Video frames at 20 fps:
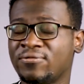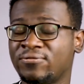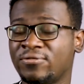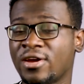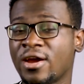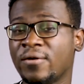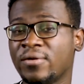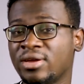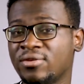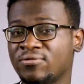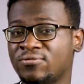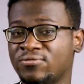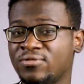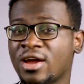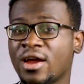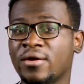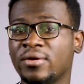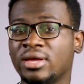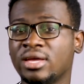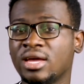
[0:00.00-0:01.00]

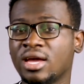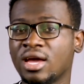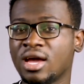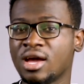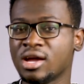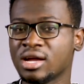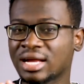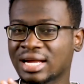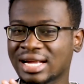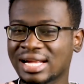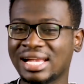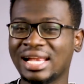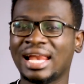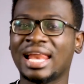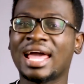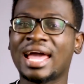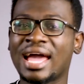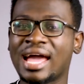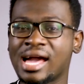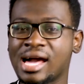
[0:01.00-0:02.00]
very
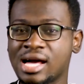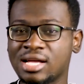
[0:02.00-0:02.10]
clear